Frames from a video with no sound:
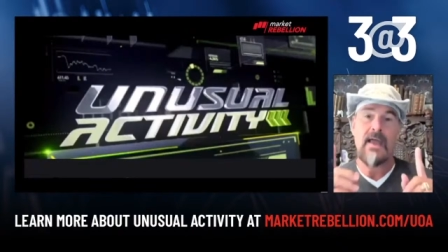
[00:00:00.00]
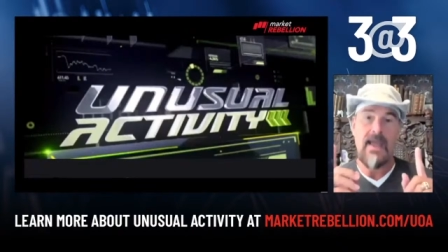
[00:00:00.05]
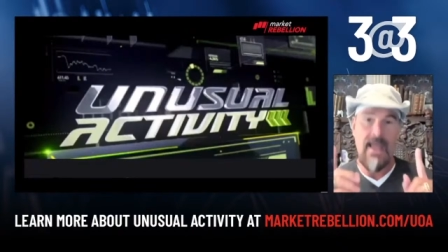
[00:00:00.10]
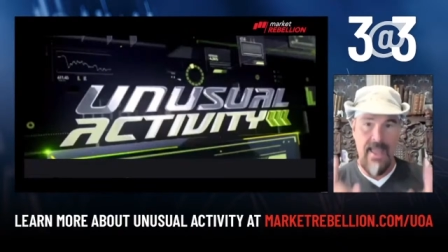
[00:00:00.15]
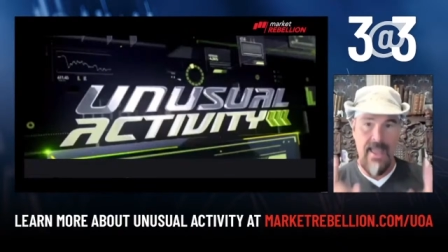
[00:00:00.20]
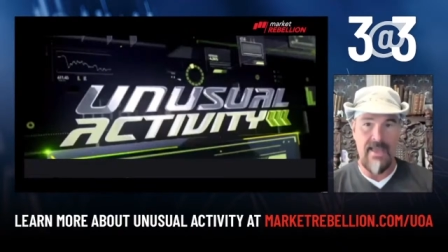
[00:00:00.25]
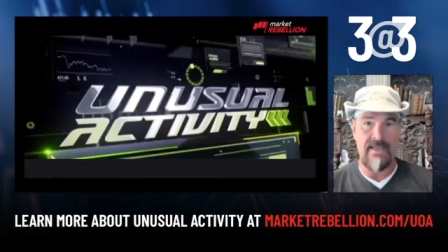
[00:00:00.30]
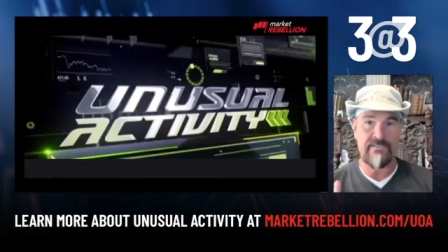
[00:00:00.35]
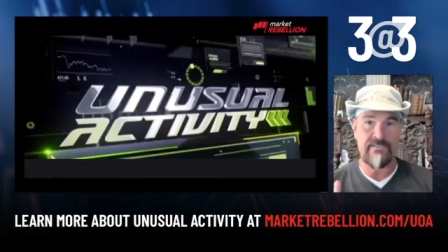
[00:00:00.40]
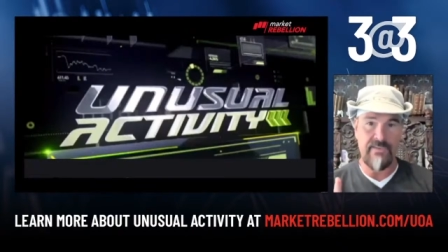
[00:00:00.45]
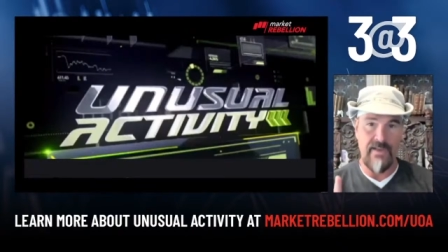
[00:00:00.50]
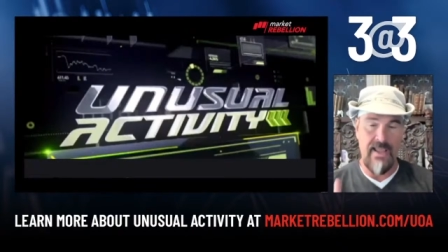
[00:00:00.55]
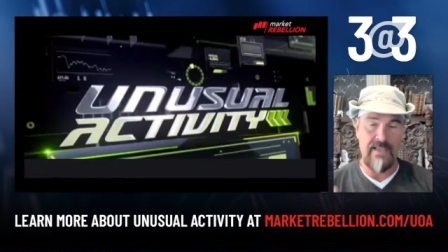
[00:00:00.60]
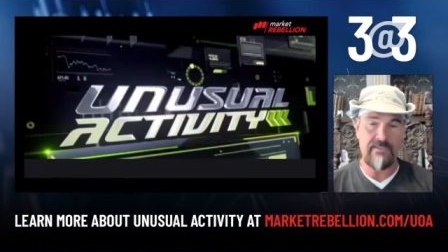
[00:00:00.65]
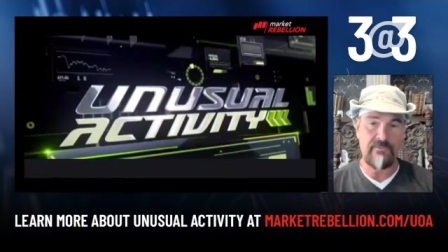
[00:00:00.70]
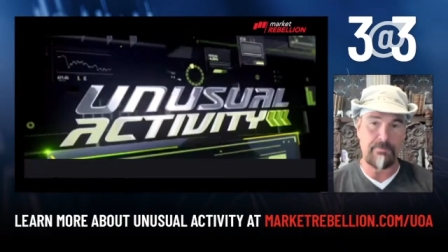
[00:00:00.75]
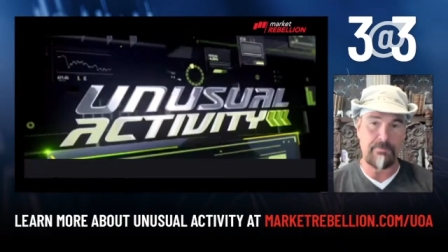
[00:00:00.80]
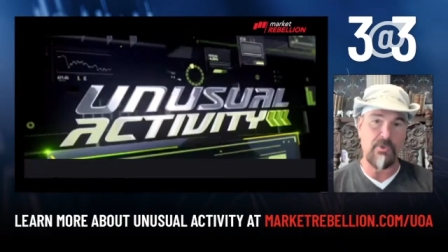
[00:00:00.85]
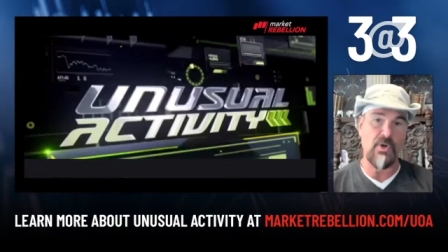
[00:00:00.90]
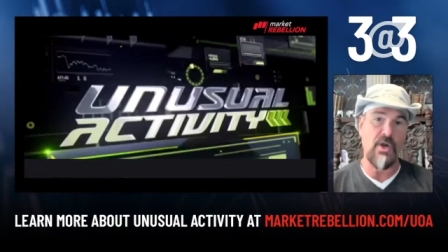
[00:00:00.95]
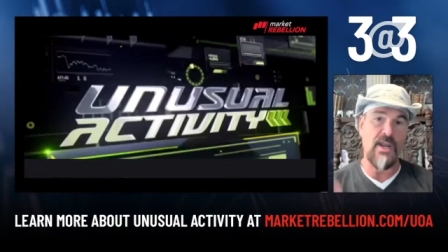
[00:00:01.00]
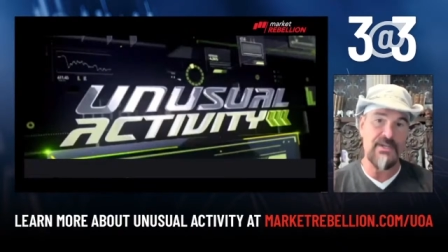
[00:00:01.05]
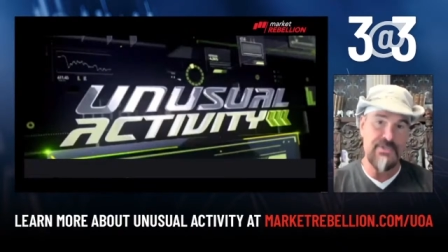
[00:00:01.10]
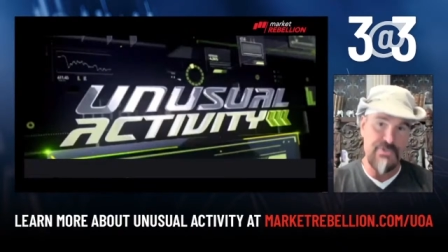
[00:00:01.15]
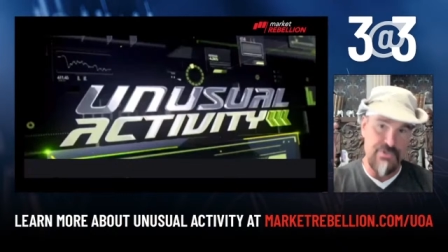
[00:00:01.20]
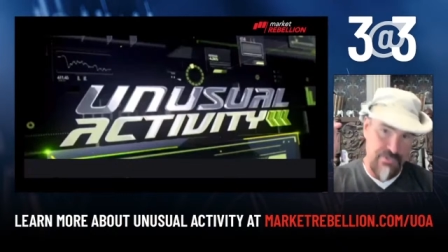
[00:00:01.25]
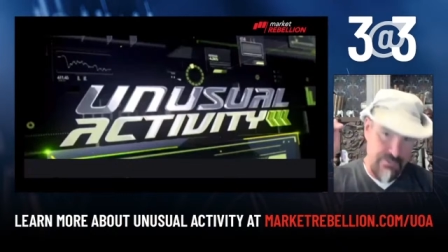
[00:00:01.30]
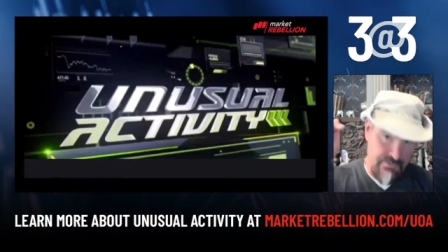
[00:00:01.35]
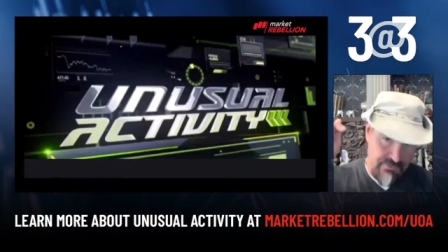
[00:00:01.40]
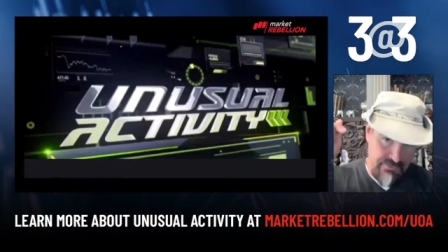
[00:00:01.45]
has an
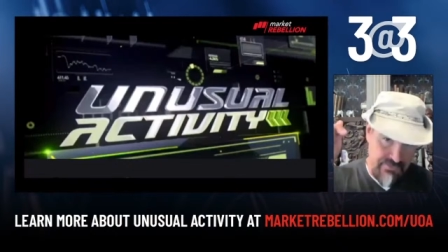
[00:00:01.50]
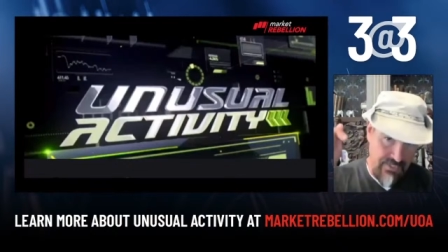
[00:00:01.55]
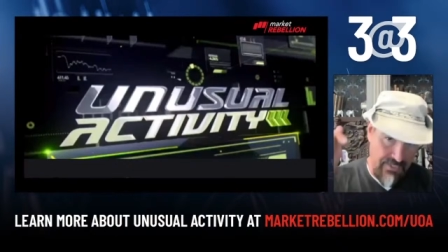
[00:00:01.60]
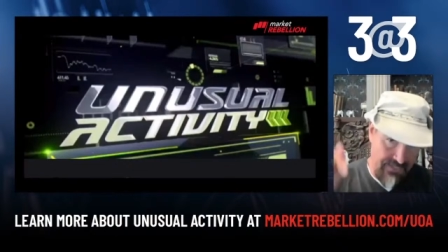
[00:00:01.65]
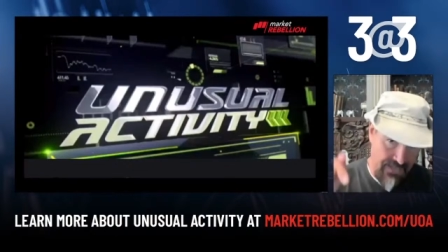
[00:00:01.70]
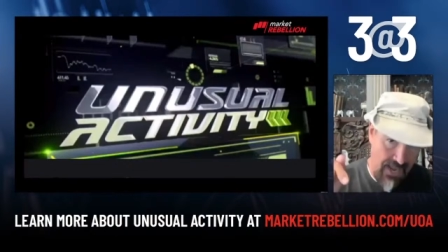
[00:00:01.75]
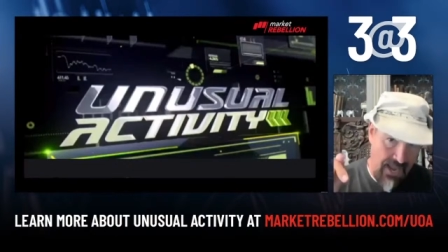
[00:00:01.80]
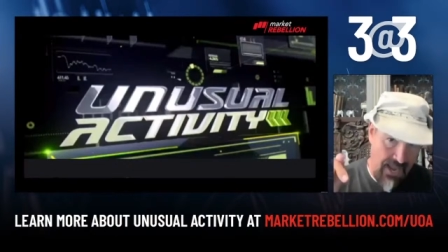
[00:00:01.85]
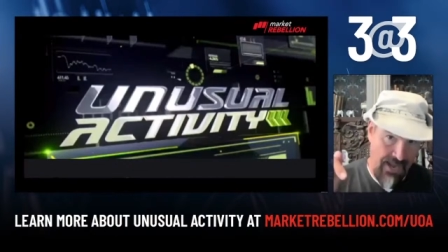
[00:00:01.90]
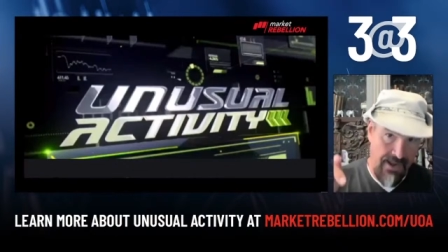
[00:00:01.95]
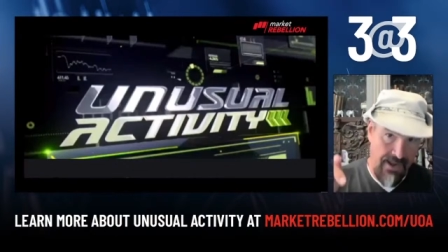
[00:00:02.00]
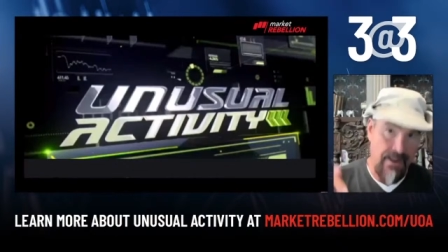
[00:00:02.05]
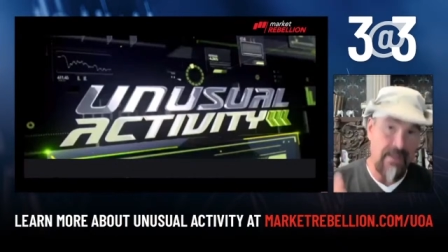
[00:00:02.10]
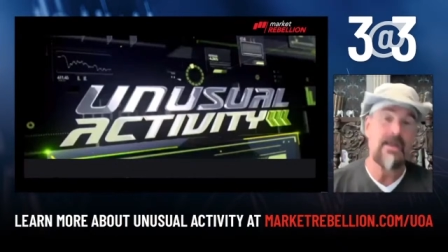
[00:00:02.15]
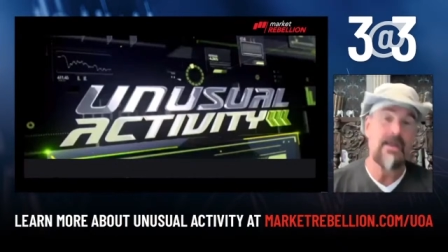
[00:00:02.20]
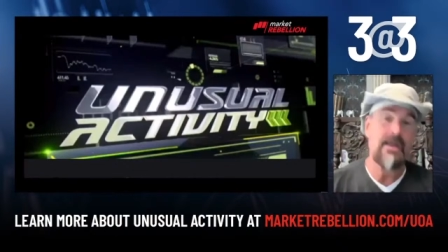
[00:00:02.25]
expiration today.